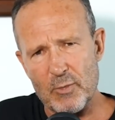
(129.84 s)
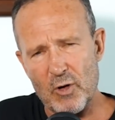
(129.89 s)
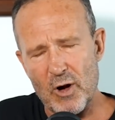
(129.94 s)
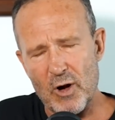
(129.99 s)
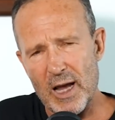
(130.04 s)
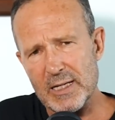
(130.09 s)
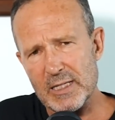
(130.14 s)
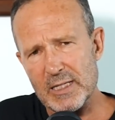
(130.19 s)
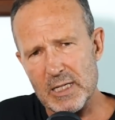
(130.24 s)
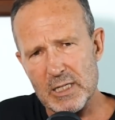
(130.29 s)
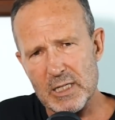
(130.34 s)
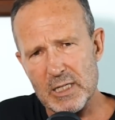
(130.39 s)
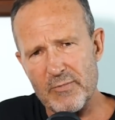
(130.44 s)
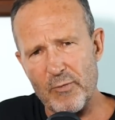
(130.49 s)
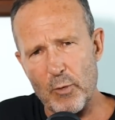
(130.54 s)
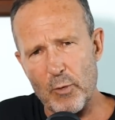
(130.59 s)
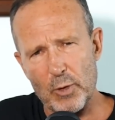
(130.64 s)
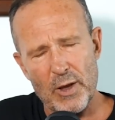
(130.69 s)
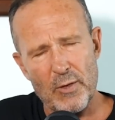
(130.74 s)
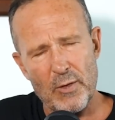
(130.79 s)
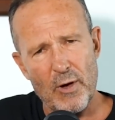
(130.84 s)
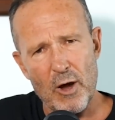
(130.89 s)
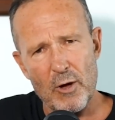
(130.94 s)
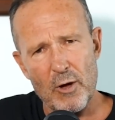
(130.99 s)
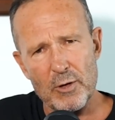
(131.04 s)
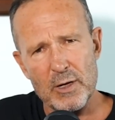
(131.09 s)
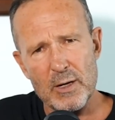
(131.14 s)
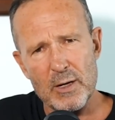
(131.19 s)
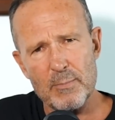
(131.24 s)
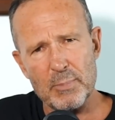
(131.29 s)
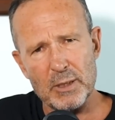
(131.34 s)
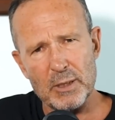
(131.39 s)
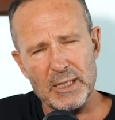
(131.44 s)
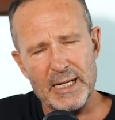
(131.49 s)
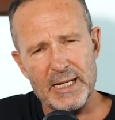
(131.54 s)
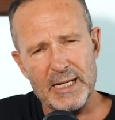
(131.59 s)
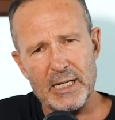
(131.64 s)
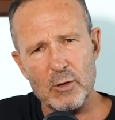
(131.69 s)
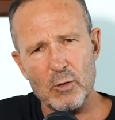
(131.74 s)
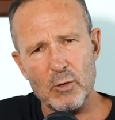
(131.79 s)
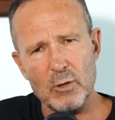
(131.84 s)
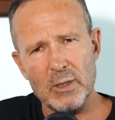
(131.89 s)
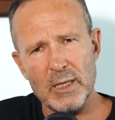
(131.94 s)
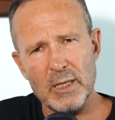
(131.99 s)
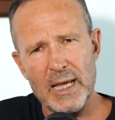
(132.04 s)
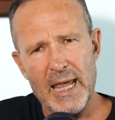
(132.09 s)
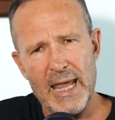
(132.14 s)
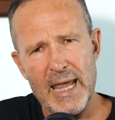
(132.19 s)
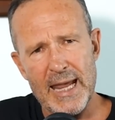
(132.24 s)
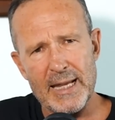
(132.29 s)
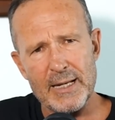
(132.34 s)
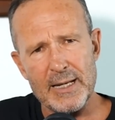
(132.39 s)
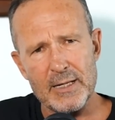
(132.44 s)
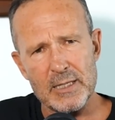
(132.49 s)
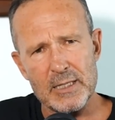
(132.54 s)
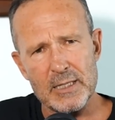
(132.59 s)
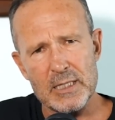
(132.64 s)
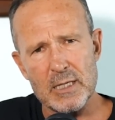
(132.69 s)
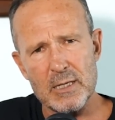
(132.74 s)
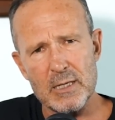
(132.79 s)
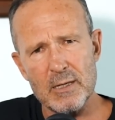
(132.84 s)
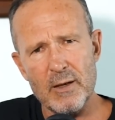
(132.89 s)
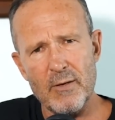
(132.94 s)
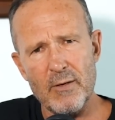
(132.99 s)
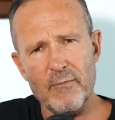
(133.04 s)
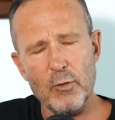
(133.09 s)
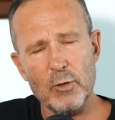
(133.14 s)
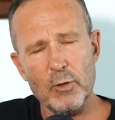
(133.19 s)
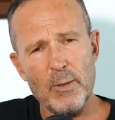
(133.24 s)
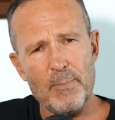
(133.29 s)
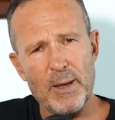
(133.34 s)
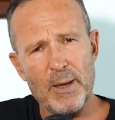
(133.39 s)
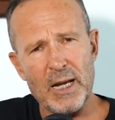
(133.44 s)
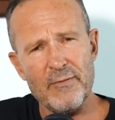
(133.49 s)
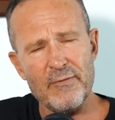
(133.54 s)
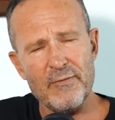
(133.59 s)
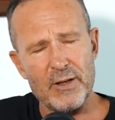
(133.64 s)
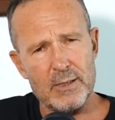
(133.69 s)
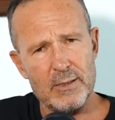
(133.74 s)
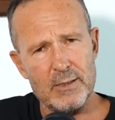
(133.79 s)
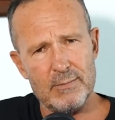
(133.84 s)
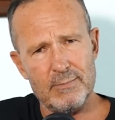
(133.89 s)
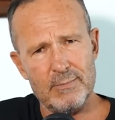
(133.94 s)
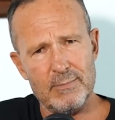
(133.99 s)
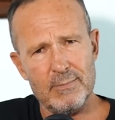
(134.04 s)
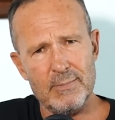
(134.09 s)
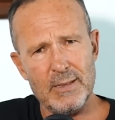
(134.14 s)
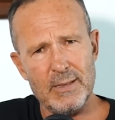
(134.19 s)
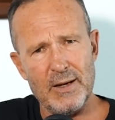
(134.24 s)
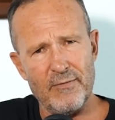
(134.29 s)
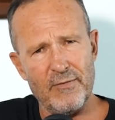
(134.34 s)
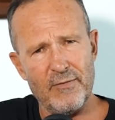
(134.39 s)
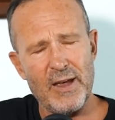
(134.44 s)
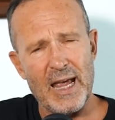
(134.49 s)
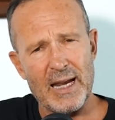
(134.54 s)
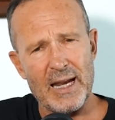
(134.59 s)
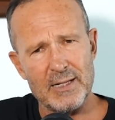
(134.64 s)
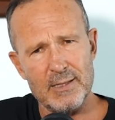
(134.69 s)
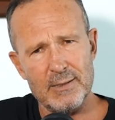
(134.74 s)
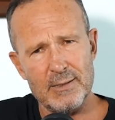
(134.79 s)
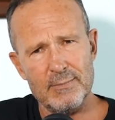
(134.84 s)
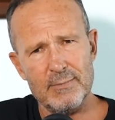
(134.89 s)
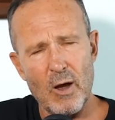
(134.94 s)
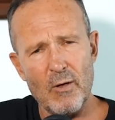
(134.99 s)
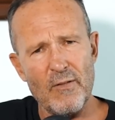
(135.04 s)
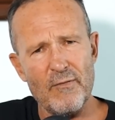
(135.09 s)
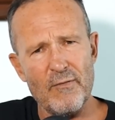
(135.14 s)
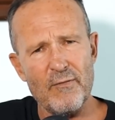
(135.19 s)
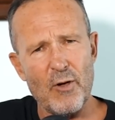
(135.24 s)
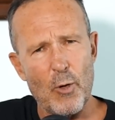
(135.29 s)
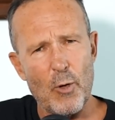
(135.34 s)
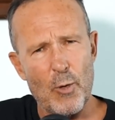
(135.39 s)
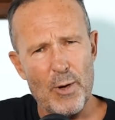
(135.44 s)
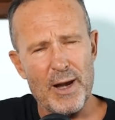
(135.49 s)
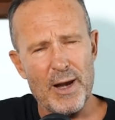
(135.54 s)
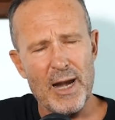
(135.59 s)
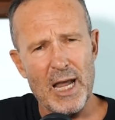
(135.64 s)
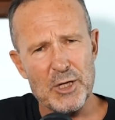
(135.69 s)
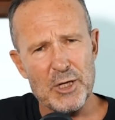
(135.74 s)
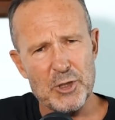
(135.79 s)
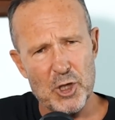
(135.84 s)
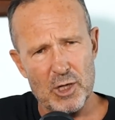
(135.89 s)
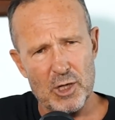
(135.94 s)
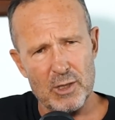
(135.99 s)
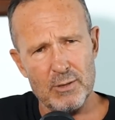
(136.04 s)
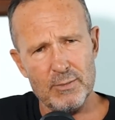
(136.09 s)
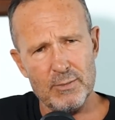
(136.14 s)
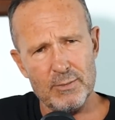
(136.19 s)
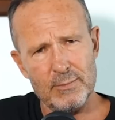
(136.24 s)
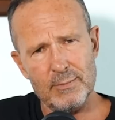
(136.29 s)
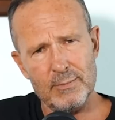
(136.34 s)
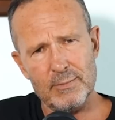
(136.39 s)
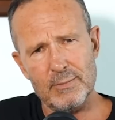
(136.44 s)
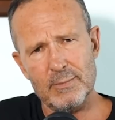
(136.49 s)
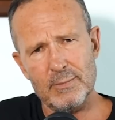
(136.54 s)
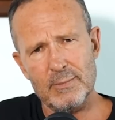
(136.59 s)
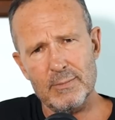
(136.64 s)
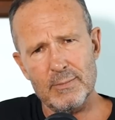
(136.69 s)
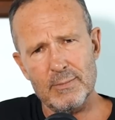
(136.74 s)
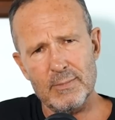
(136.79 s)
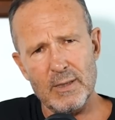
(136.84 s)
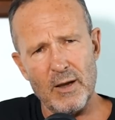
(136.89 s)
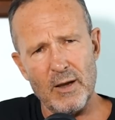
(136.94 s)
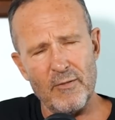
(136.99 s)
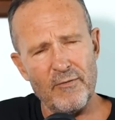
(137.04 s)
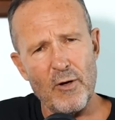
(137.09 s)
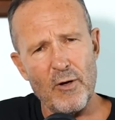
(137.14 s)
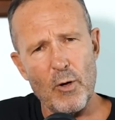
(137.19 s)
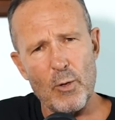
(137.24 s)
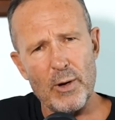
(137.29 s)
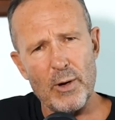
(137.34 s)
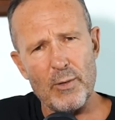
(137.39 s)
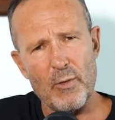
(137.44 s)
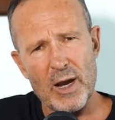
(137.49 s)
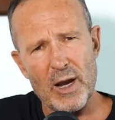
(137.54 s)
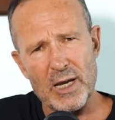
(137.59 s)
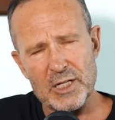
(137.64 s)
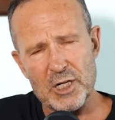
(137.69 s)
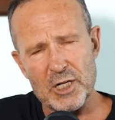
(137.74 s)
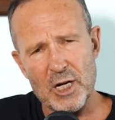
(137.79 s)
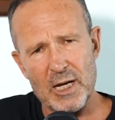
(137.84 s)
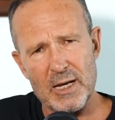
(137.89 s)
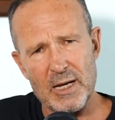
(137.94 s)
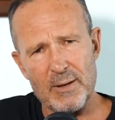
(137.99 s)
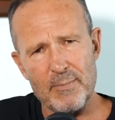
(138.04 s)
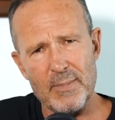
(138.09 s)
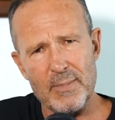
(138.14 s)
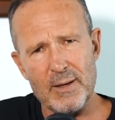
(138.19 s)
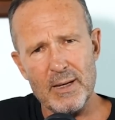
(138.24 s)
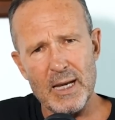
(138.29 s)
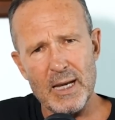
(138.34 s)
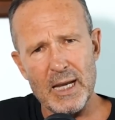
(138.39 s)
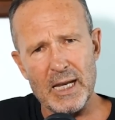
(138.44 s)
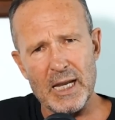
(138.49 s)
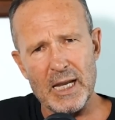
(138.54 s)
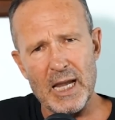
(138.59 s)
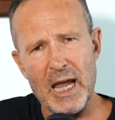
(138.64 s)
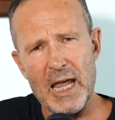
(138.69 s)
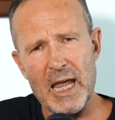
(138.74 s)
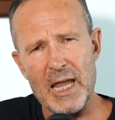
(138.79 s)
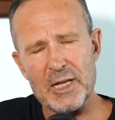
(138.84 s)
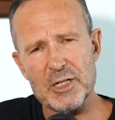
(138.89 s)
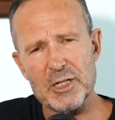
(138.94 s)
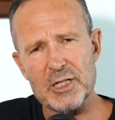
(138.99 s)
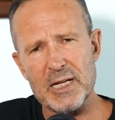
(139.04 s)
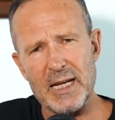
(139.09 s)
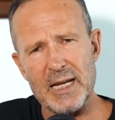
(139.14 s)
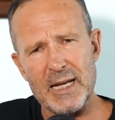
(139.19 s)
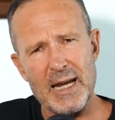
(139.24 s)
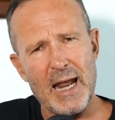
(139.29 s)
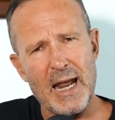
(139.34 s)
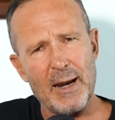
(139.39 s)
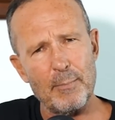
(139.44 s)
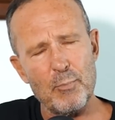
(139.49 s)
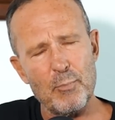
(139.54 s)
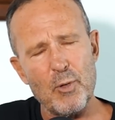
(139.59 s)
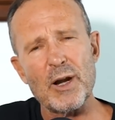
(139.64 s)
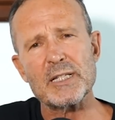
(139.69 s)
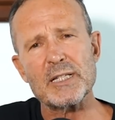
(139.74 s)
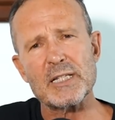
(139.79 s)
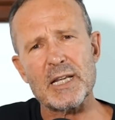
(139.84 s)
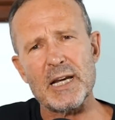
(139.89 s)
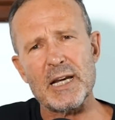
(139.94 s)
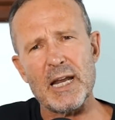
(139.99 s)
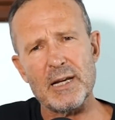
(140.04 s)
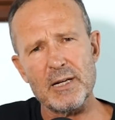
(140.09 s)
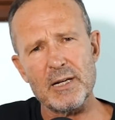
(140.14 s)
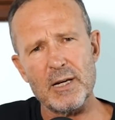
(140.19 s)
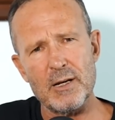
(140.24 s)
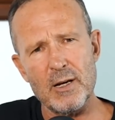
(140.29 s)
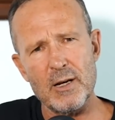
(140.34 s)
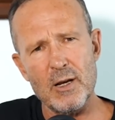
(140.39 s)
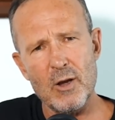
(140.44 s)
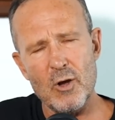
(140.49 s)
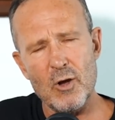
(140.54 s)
crisis for their own political ends, for the benefit, in fact, of a foreign nation, a foreign regime engaged in unprecedented